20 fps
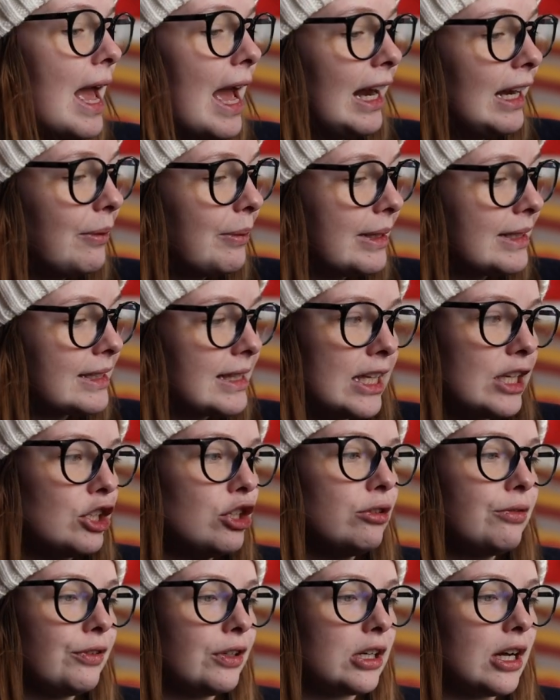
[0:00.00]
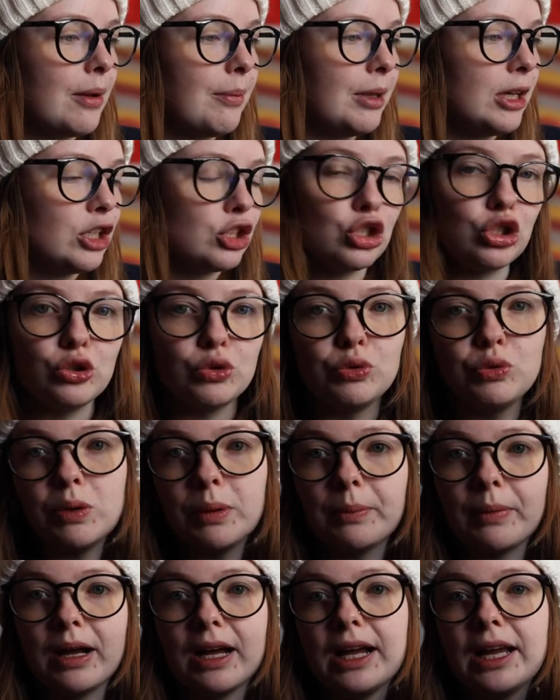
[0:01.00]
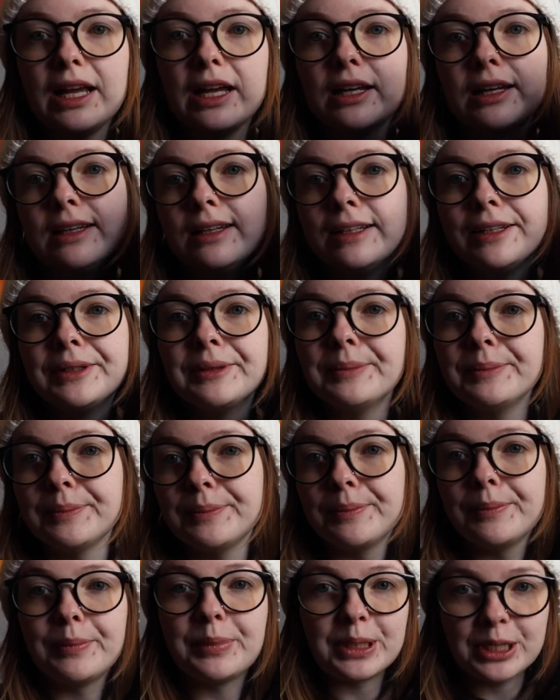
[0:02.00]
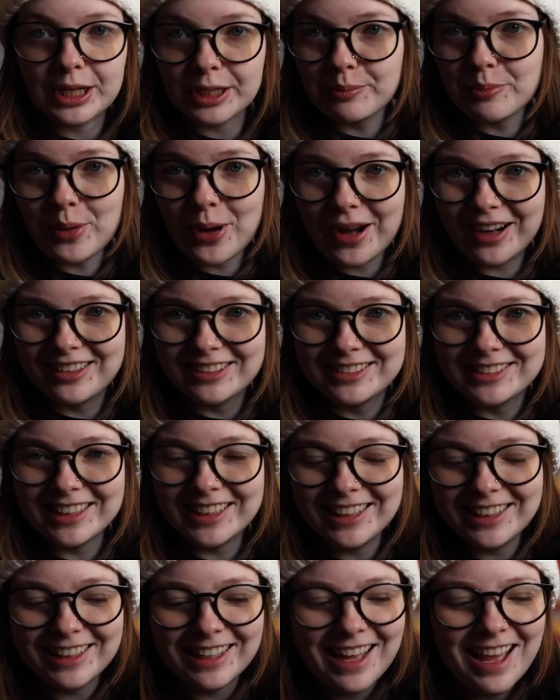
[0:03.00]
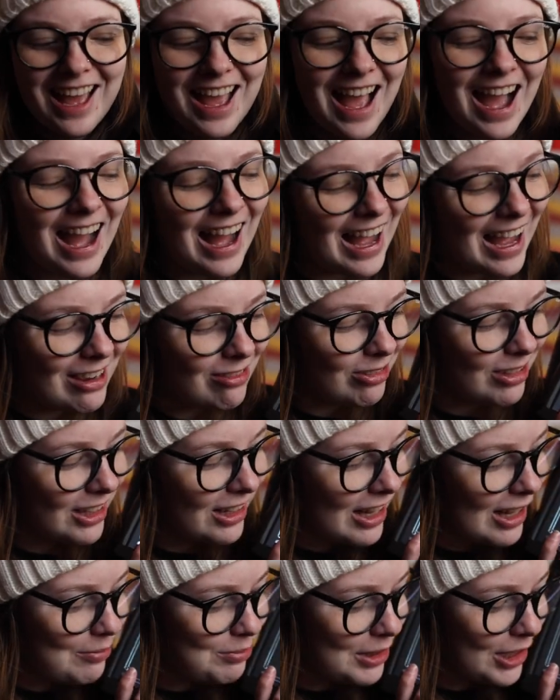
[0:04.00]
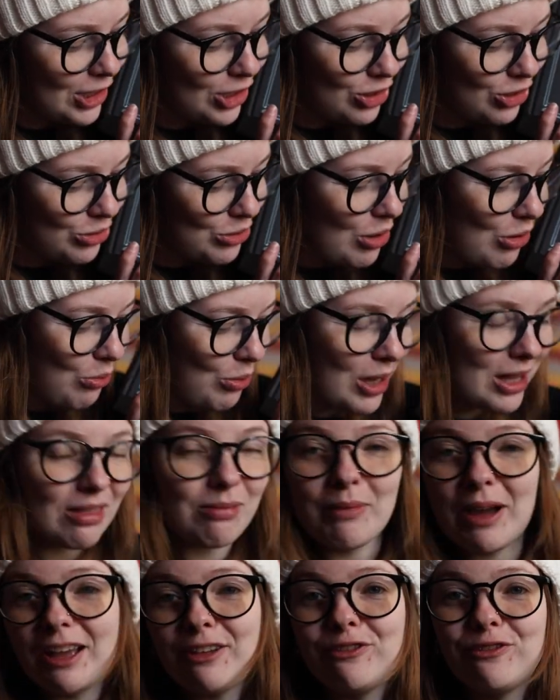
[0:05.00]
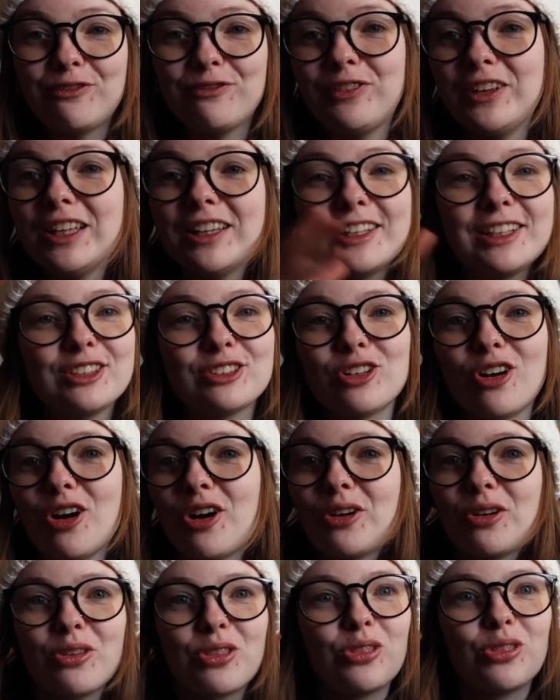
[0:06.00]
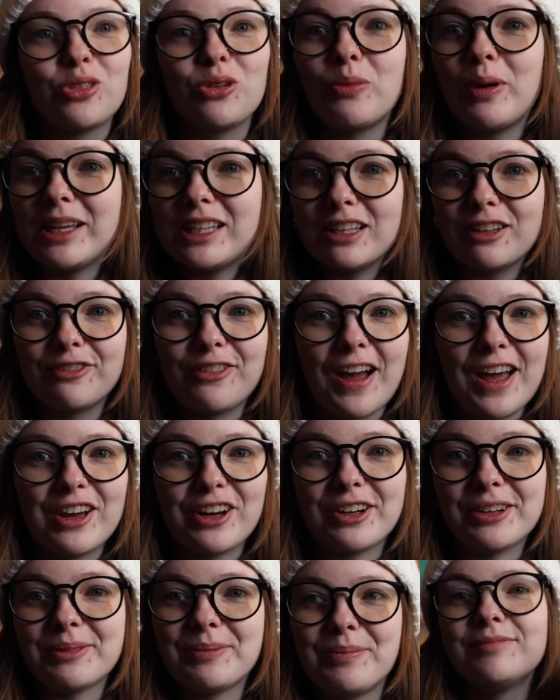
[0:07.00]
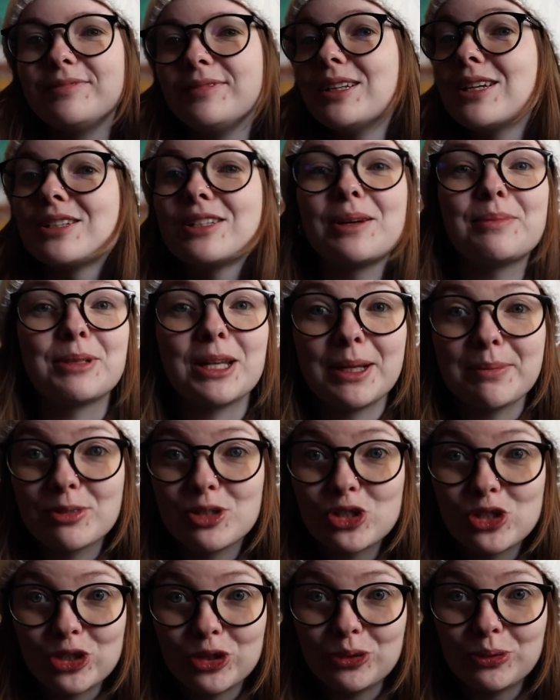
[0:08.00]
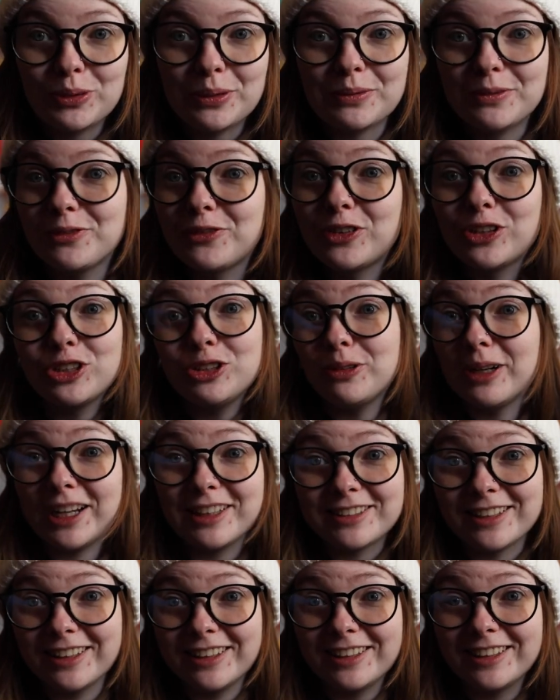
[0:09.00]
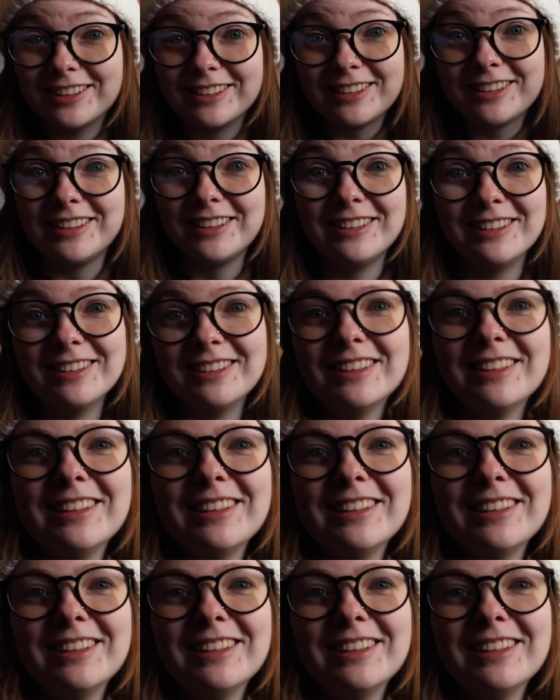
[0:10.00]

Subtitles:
Anyways, thank you for coming to my book unboxing. I will update you with my feelings on The Waking Fire sometime soon, for you guys at least.